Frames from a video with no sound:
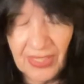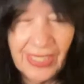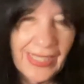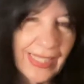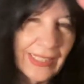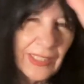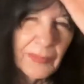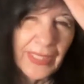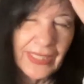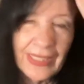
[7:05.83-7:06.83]
I asked
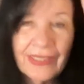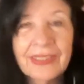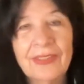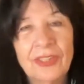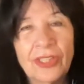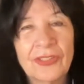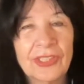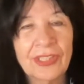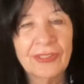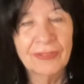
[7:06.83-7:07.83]
my cousin Joe
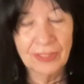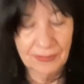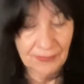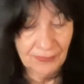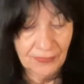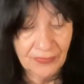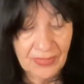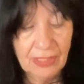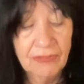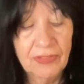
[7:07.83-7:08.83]
Sulphur
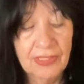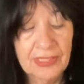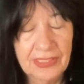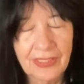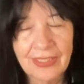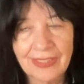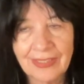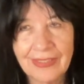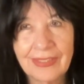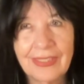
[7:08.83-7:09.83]
for a
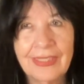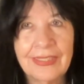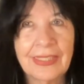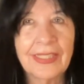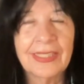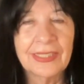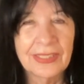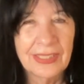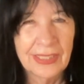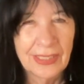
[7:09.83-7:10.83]
song that I could
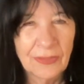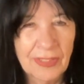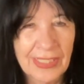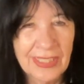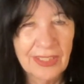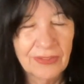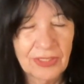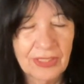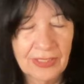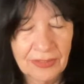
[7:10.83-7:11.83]
sing when I go
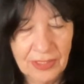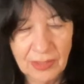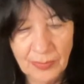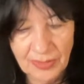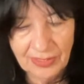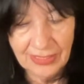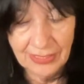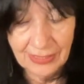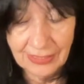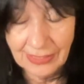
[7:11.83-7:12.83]
to other
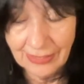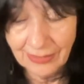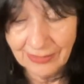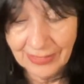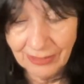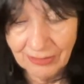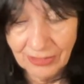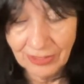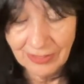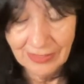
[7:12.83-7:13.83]
communities in our
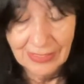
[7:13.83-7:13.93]
language,